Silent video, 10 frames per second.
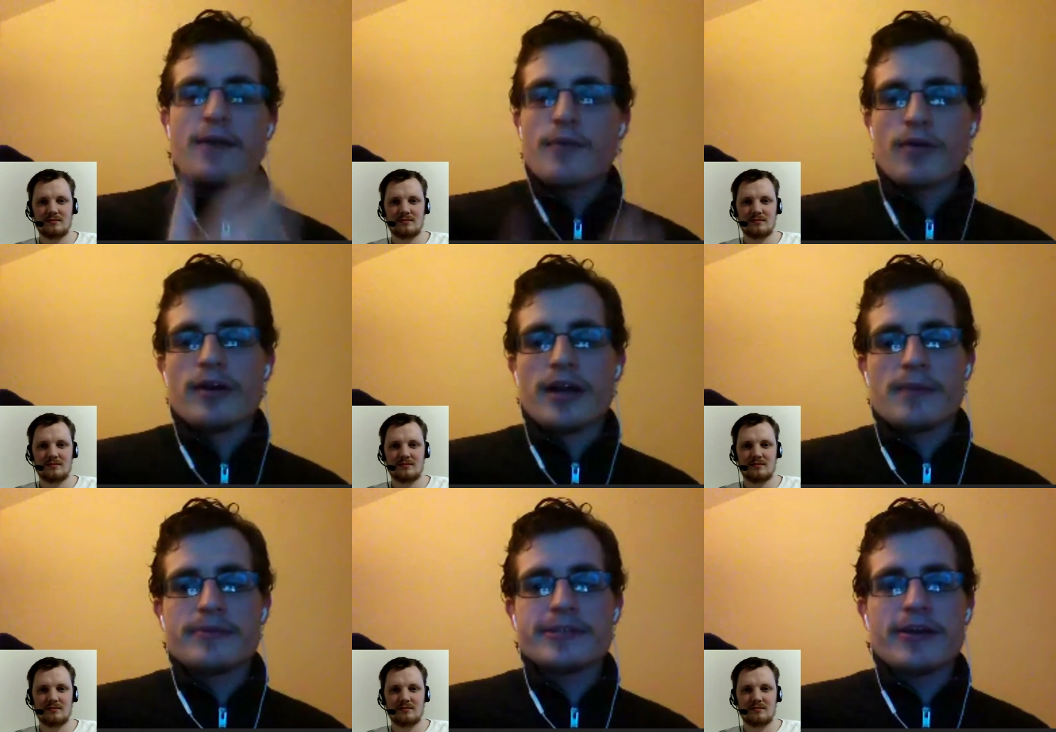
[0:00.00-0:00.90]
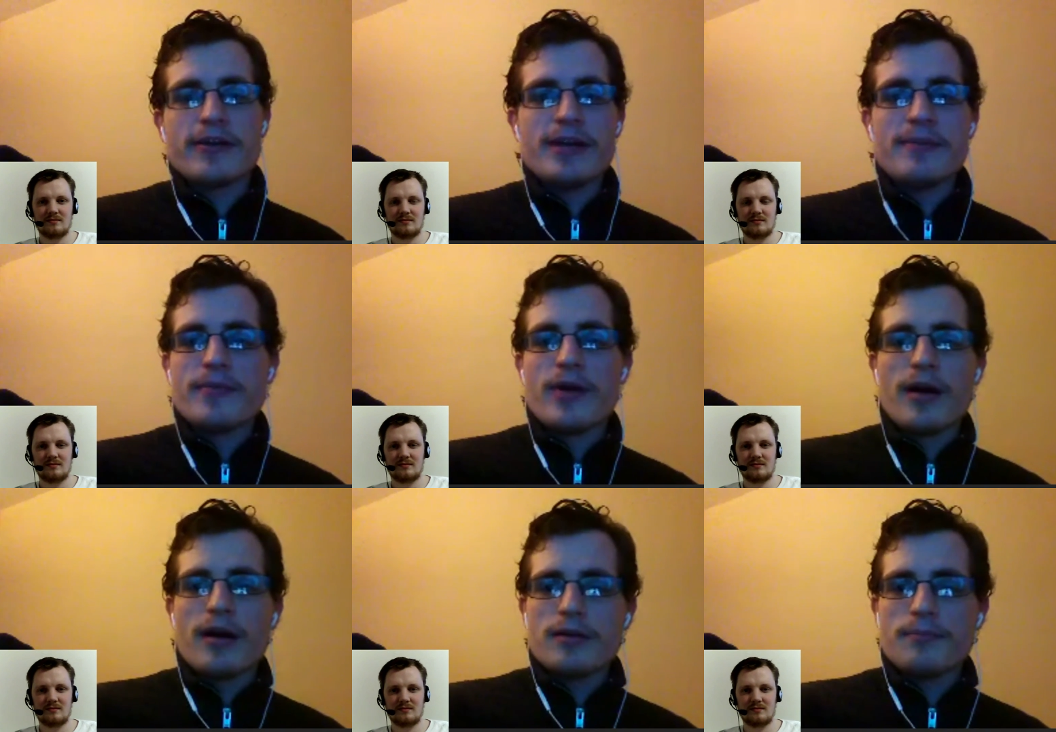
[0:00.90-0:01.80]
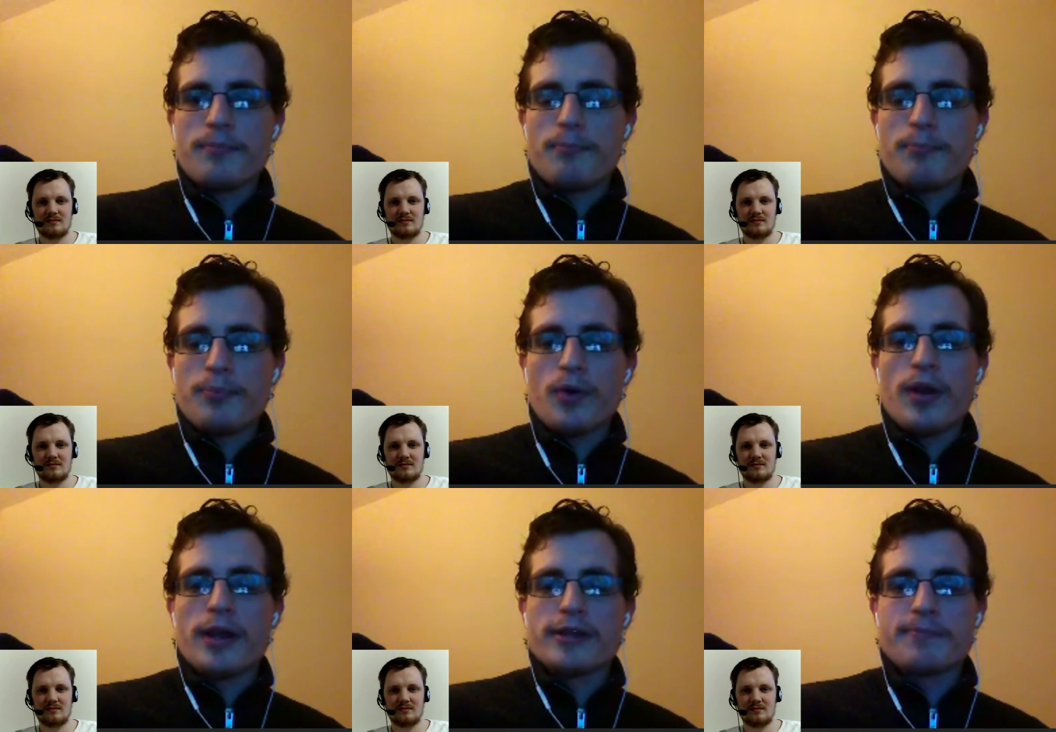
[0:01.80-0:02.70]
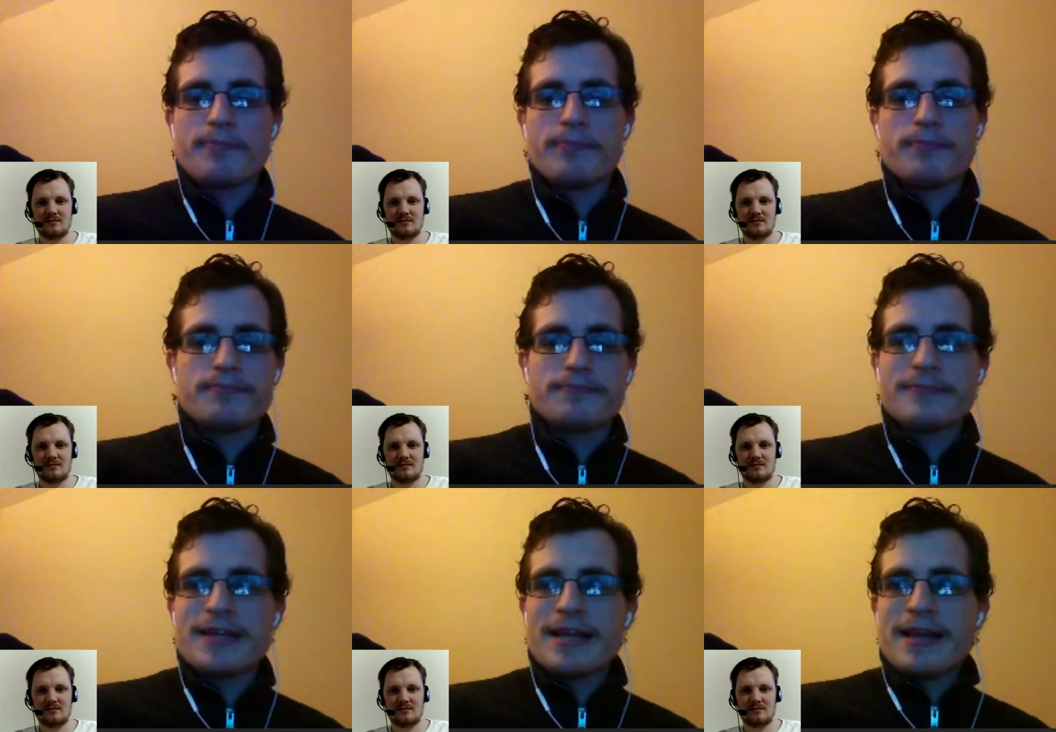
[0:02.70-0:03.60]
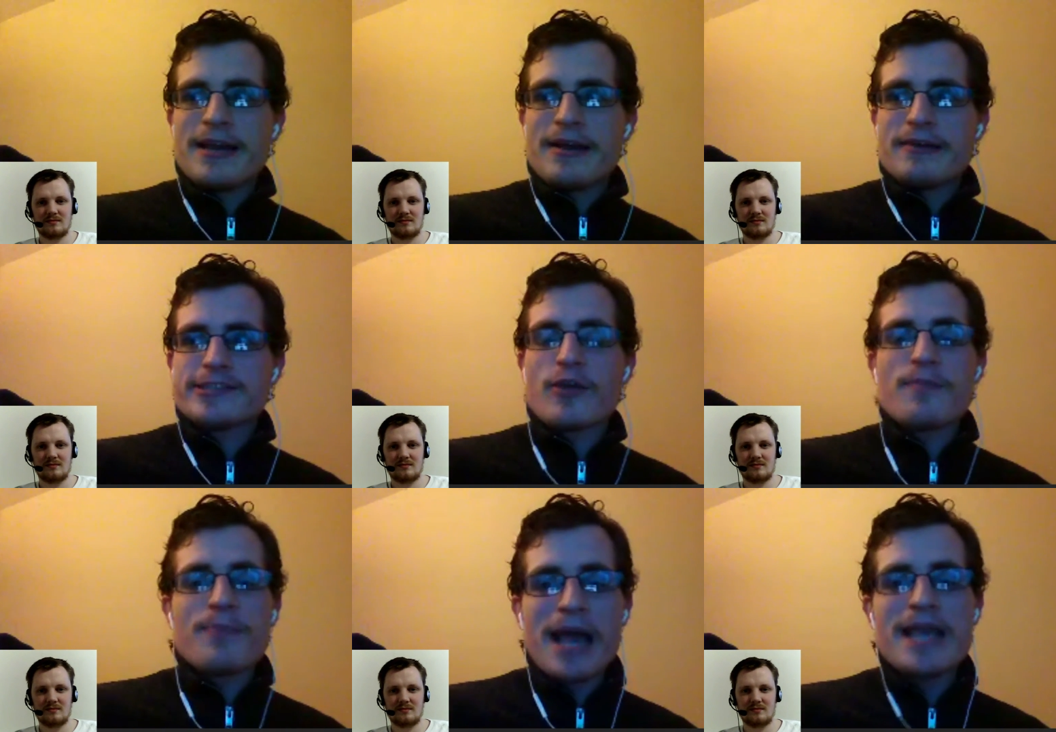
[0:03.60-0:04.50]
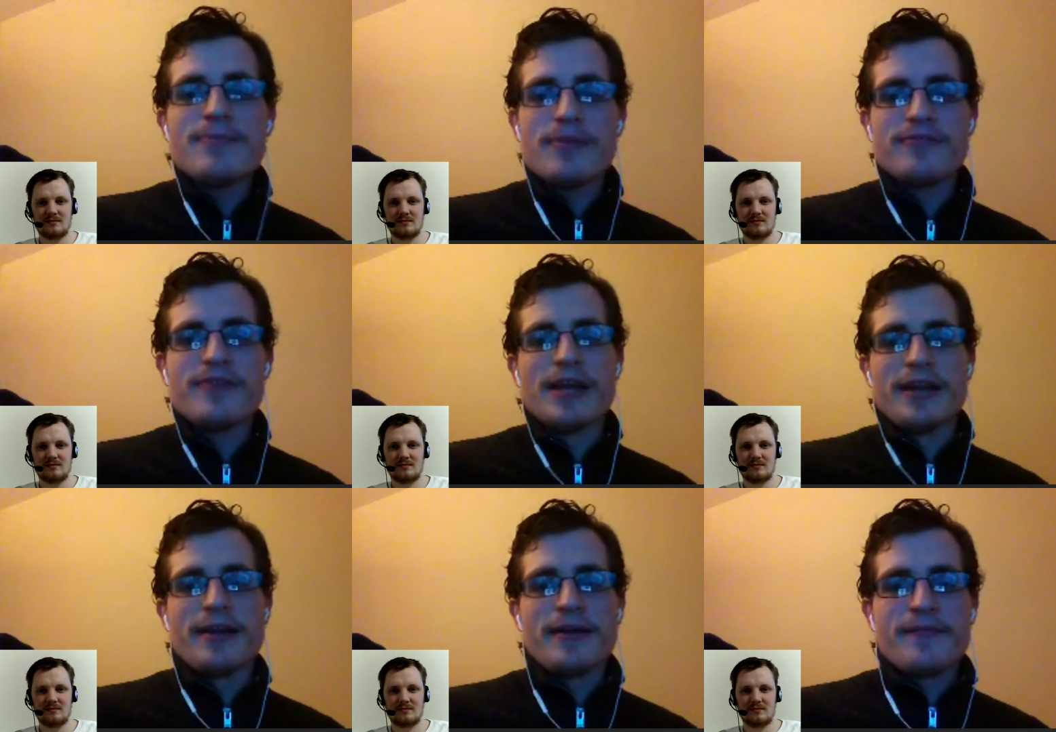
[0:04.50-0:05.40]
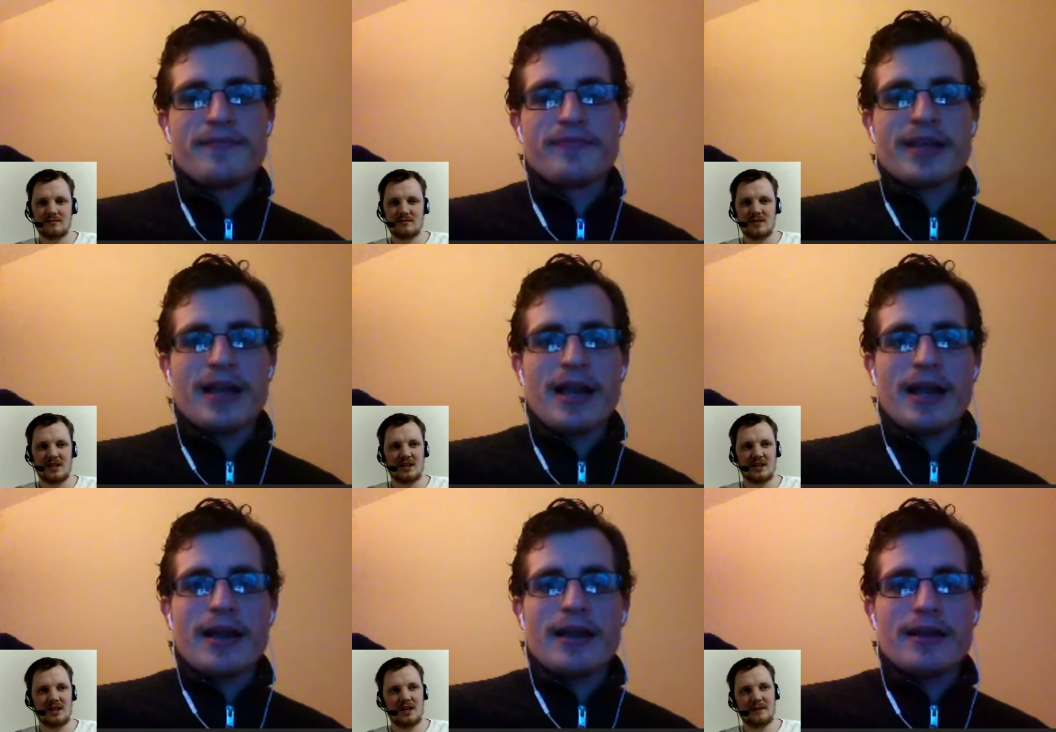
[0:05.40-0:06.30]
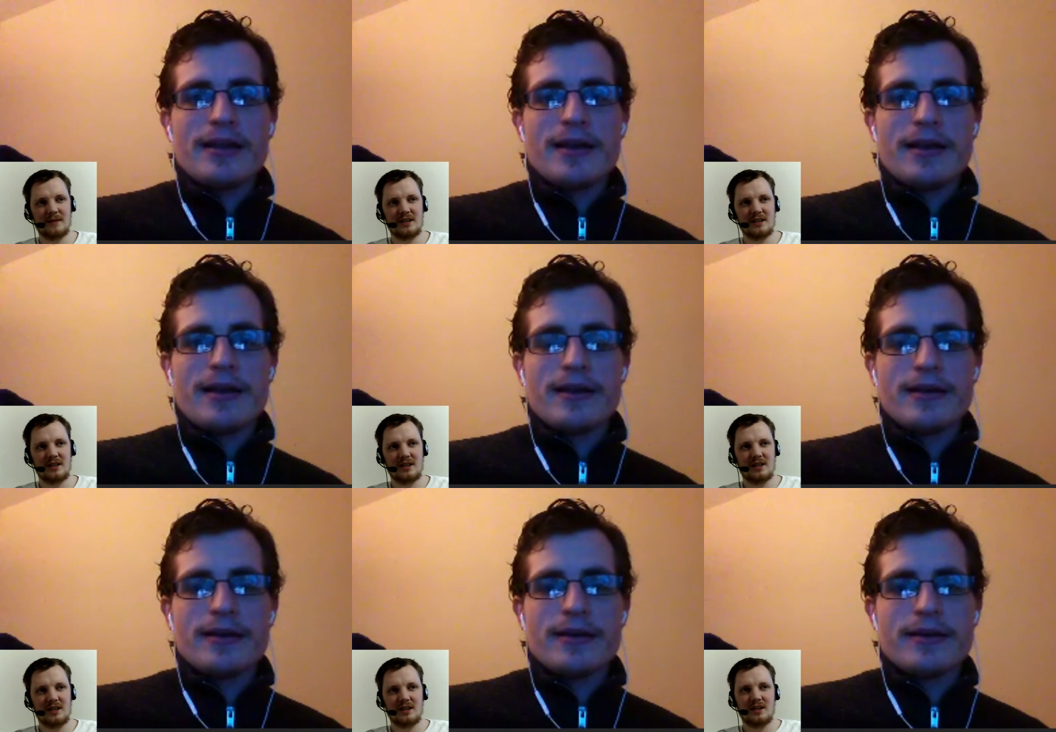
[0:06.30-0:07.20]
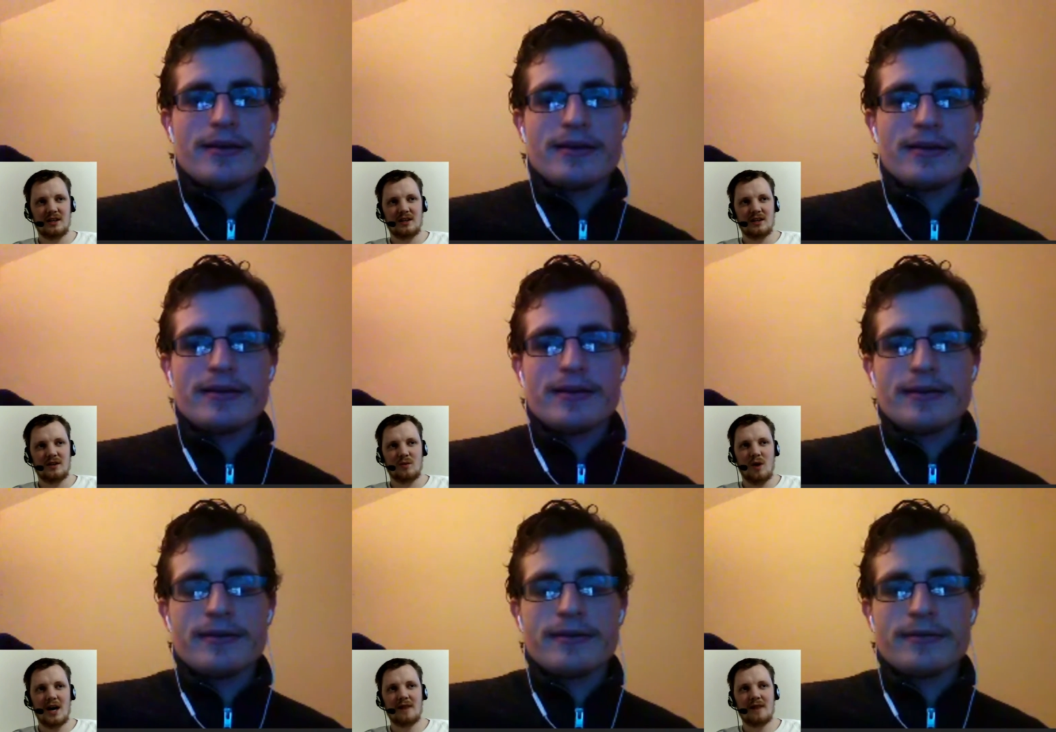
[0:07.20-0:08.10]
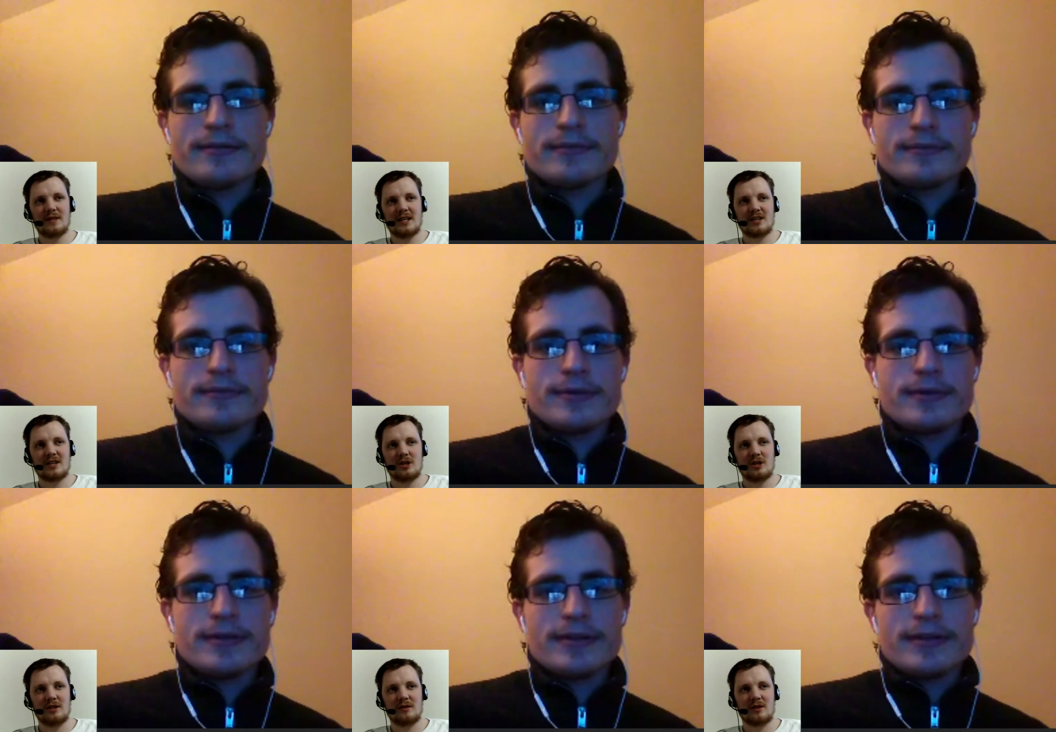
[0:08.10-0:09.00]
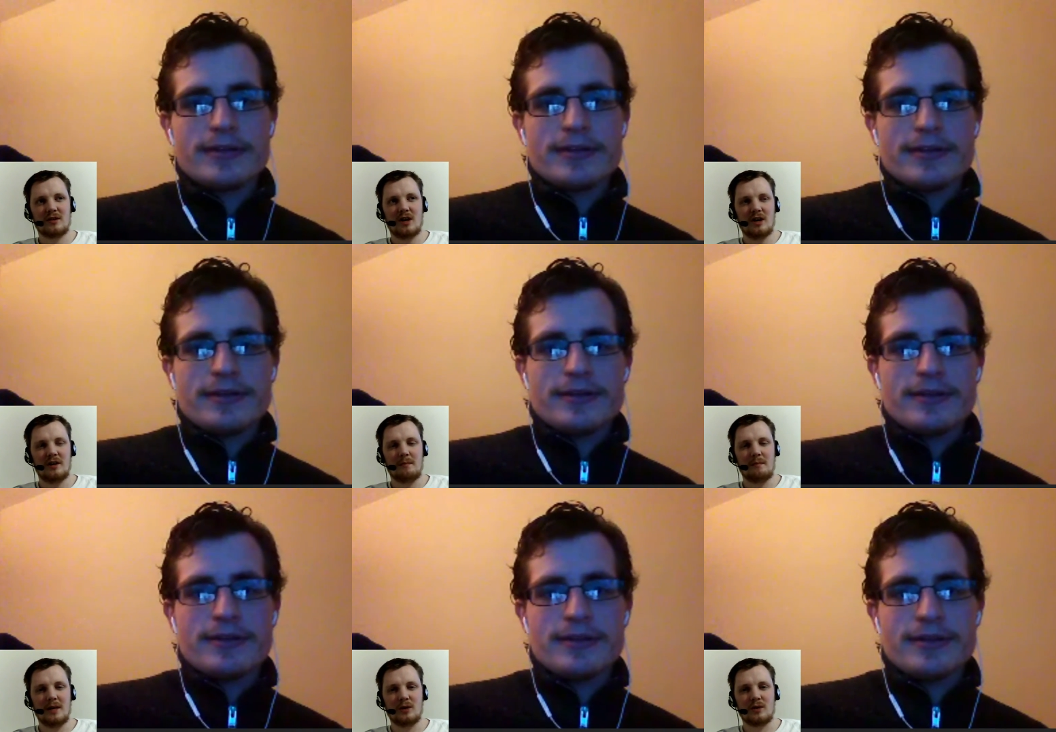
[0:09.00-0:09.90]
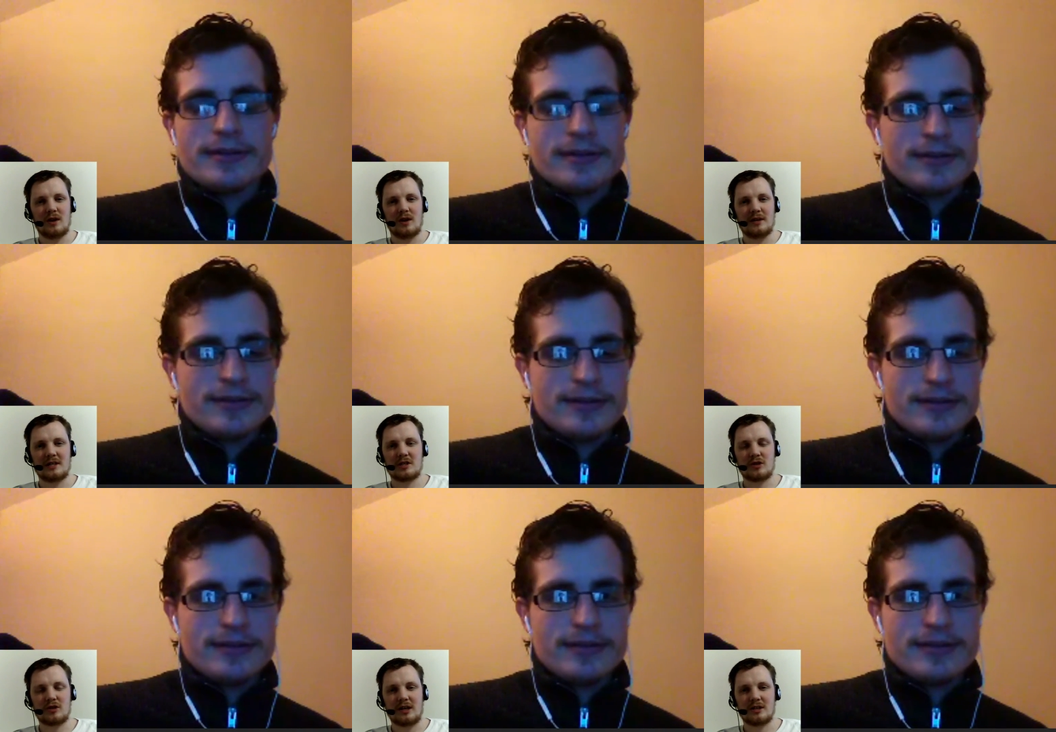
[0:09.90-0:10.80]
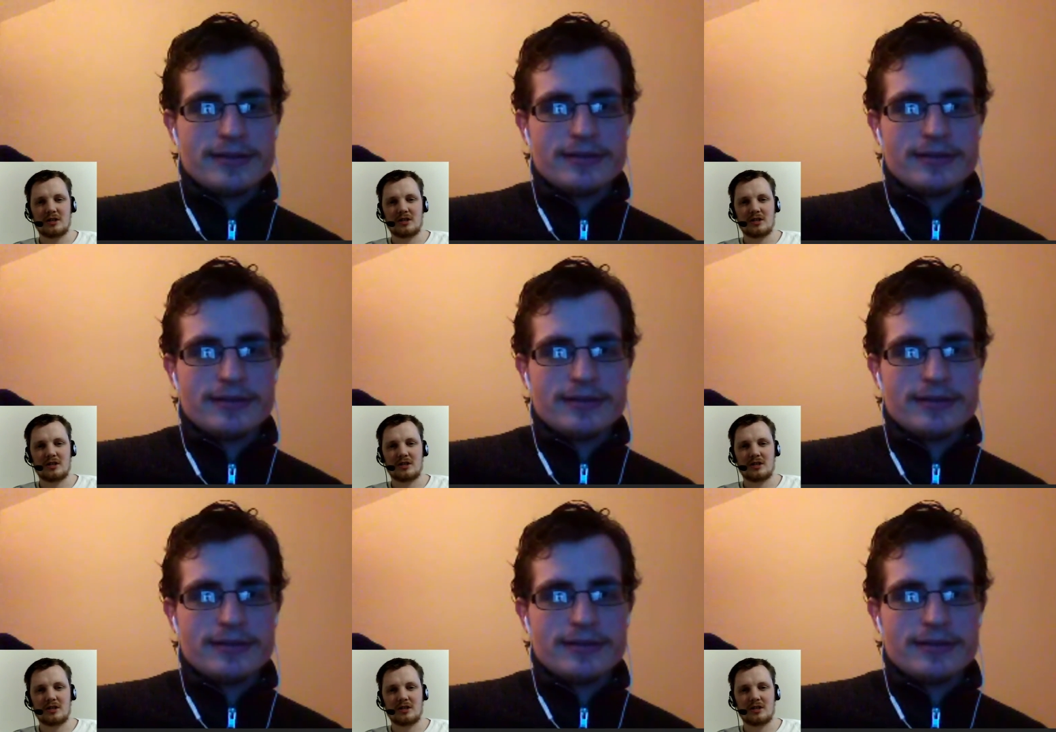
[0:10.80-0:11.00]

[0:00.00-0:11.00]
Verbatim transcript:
Speaker 1: we're only an episode in, but boy, it's so paper thin.
Speaker 2: Yeah, I mean, whatever they're trying to kind of build on, its strands and